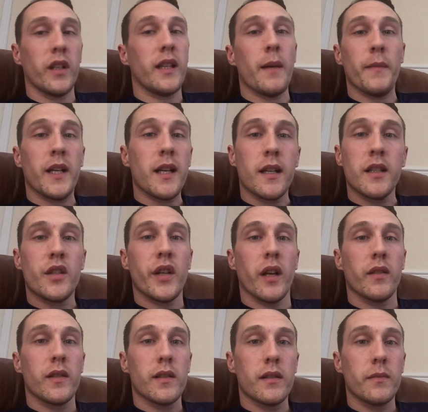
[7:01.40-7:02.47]
of them would get a
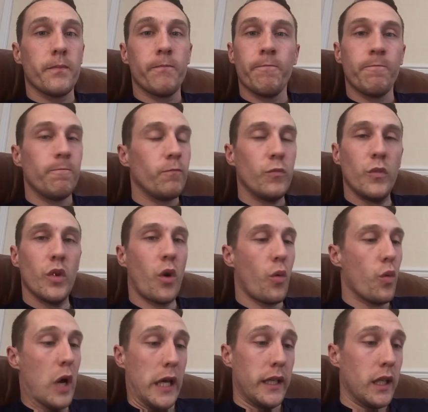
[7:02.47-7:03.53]
chance. No
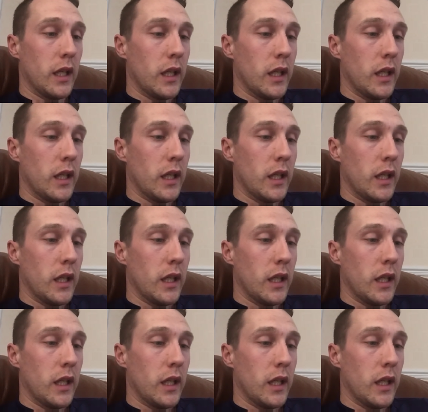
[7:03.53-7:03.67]
way.